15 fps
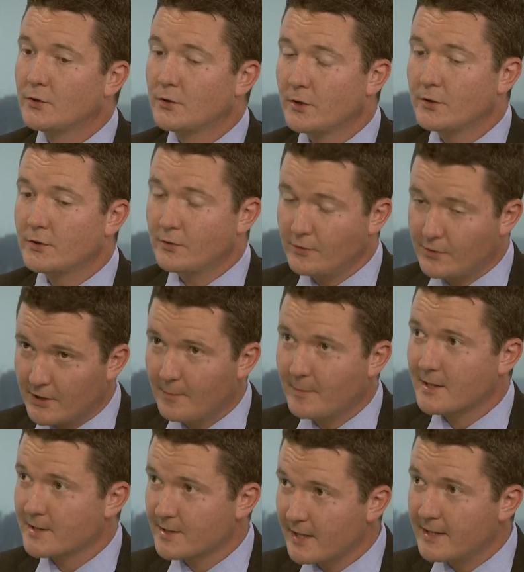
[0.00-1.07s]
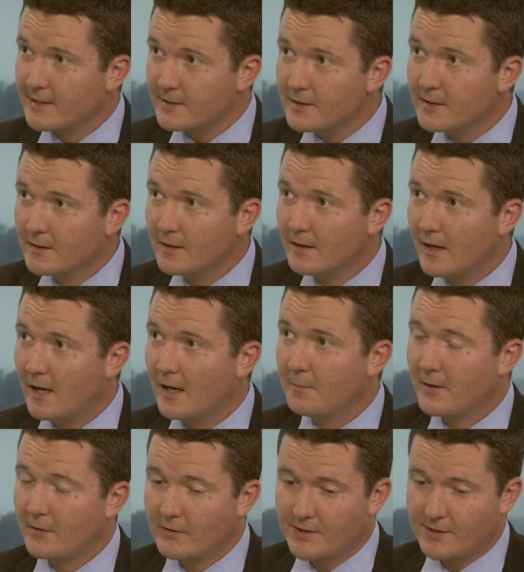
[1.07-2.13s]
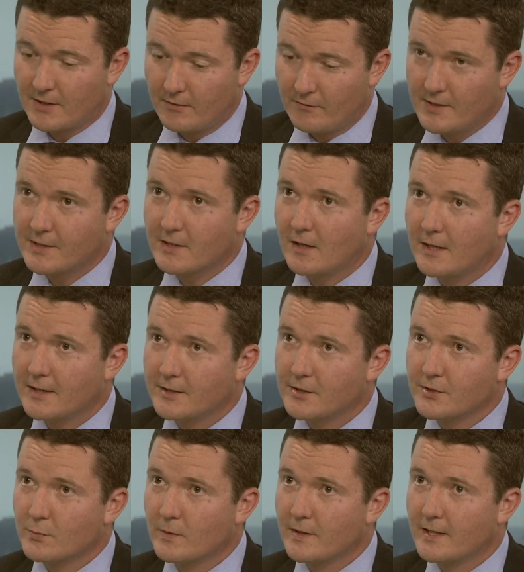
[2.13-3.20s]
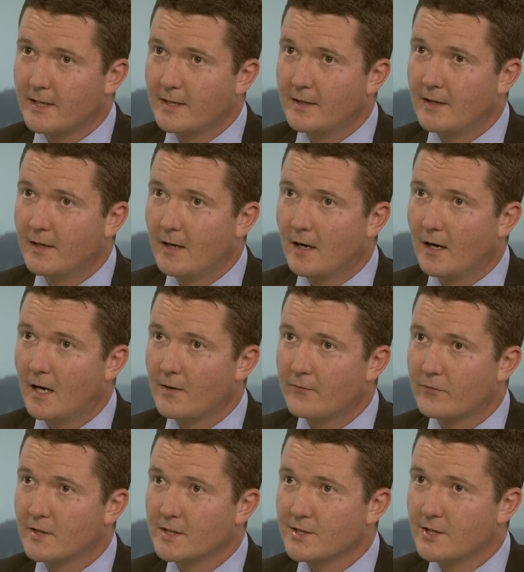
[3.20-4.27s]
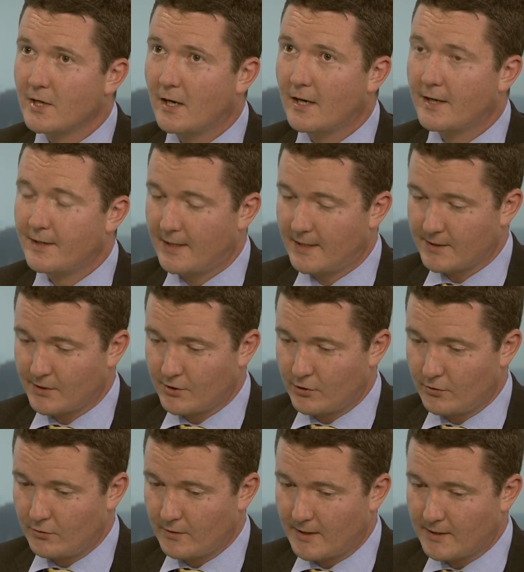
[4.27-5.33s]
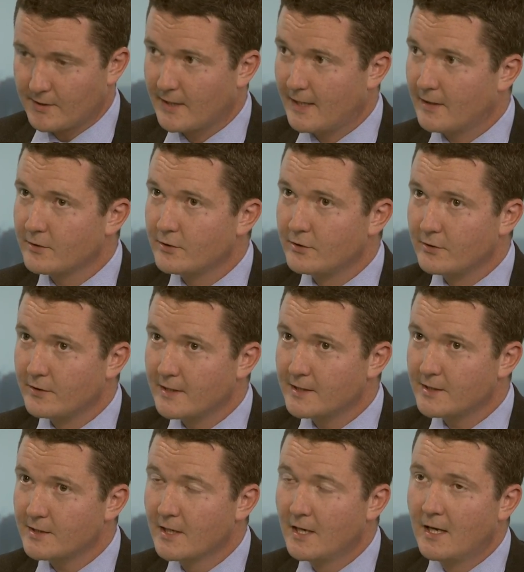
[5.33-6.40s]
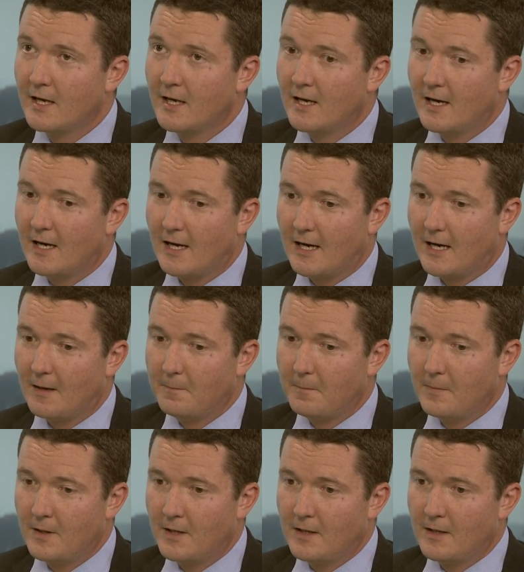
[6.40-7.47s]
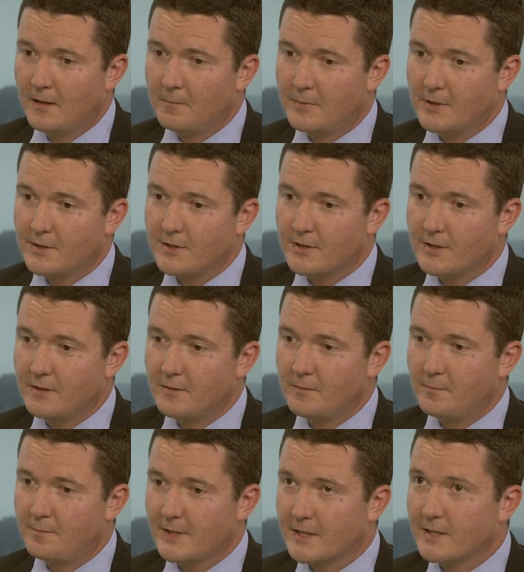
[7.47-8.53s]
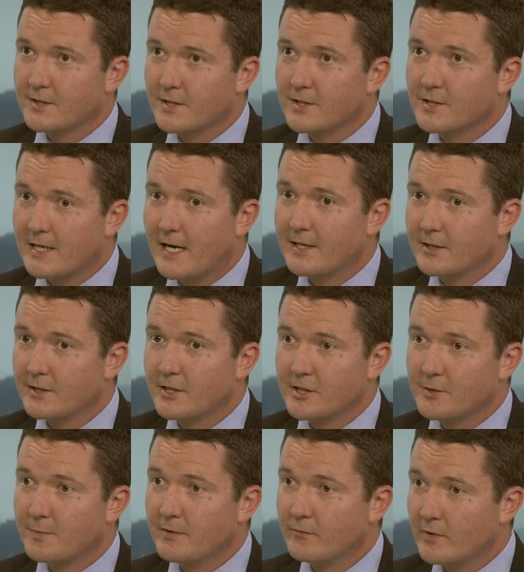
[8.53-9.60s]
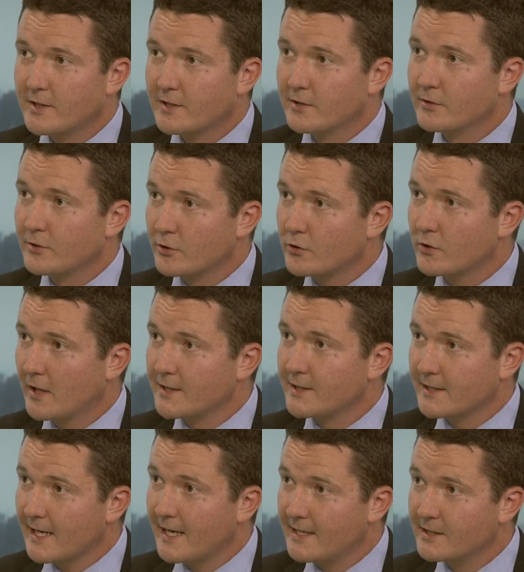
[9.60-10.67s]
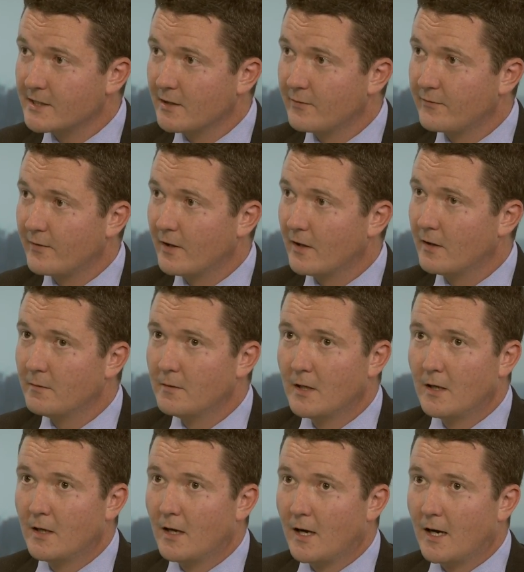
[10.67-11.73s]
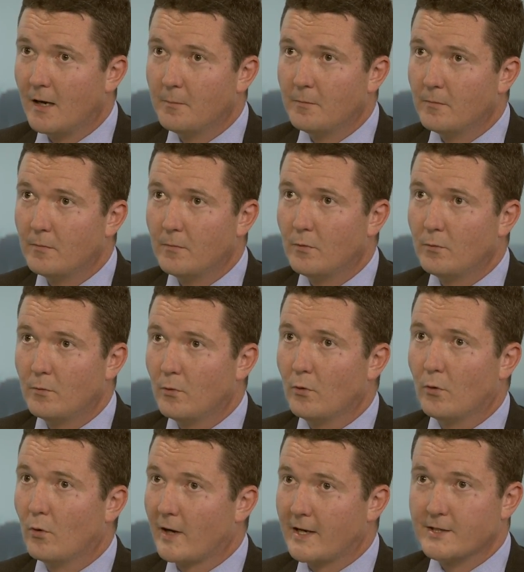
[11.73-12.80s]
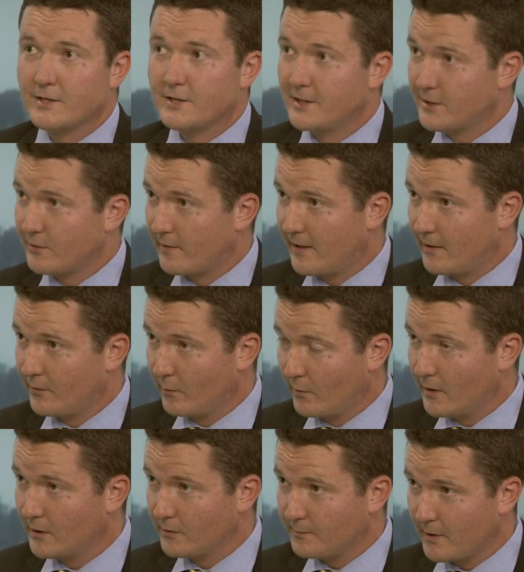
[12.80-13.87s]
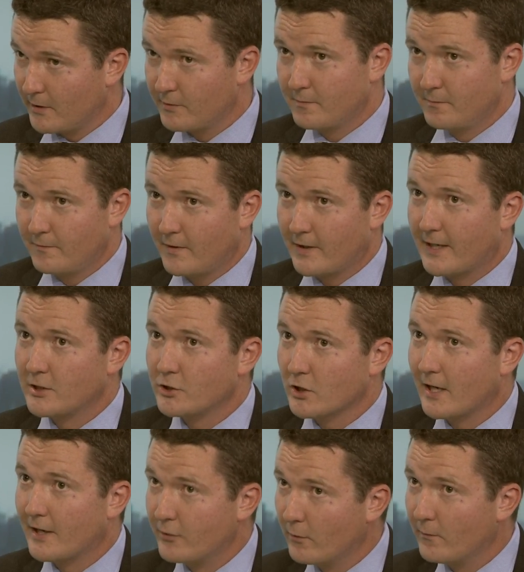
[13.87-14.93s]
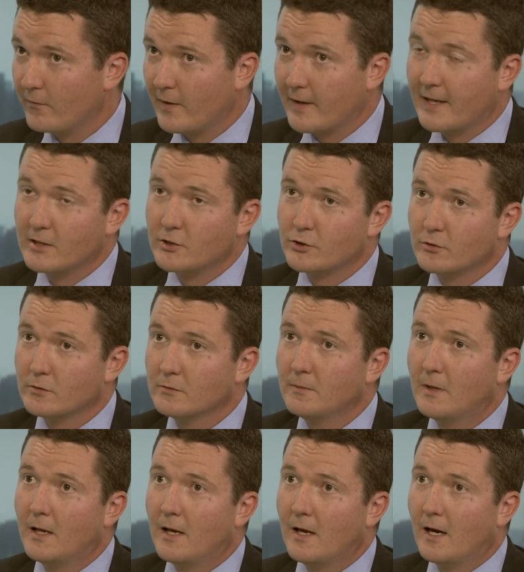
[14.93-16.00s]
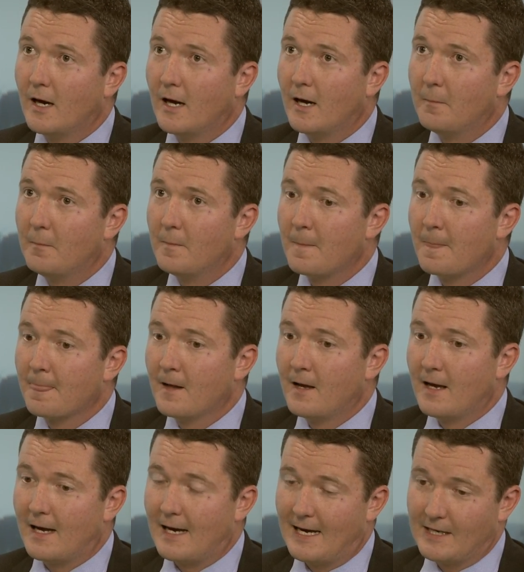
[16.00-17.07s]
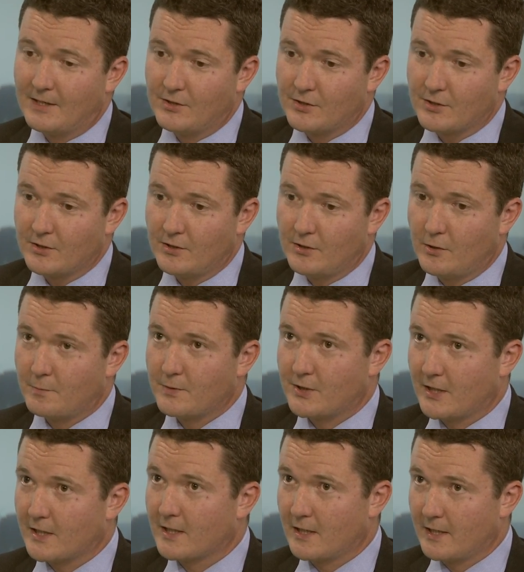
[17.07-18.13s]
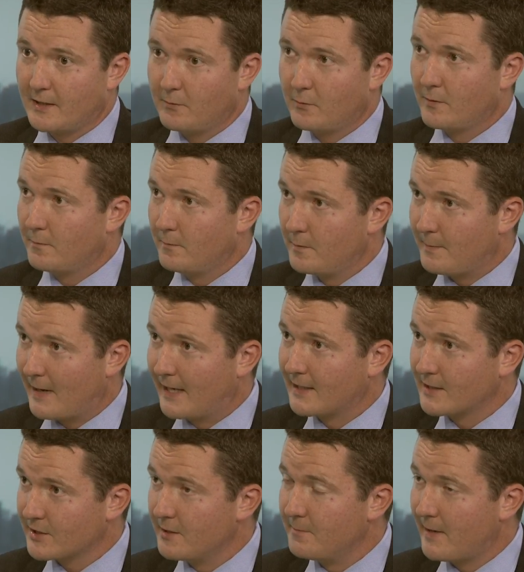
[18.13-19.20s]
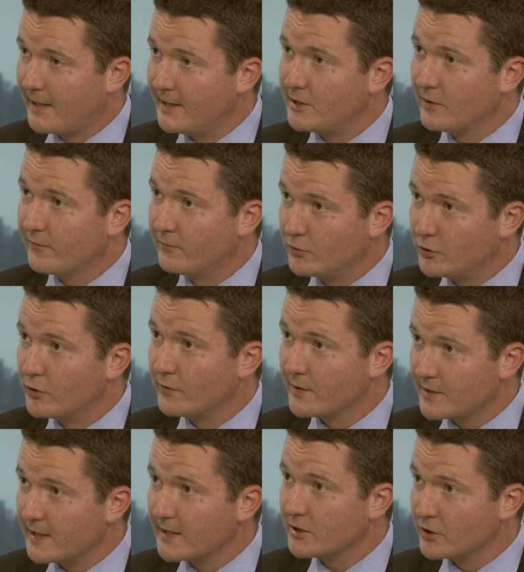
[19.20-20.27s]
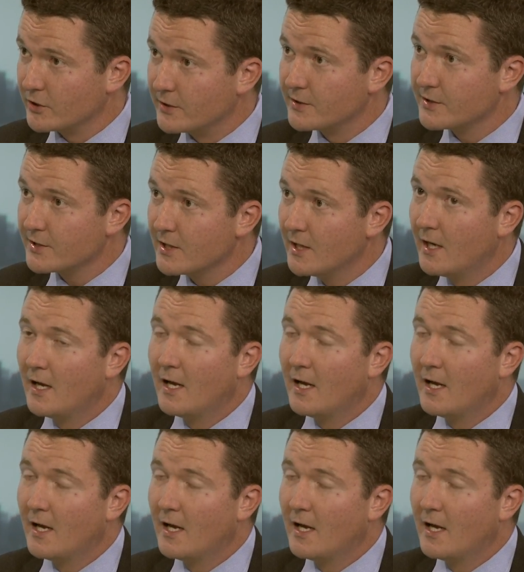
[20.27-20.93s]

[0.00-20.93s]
To some extent, there is guidance within IFRS 9 as to how to do this. But because the standard has been written to try to cater for all entities around the world, both financial and non-financial, and you know, particularly with the banks in many different jurisdictions,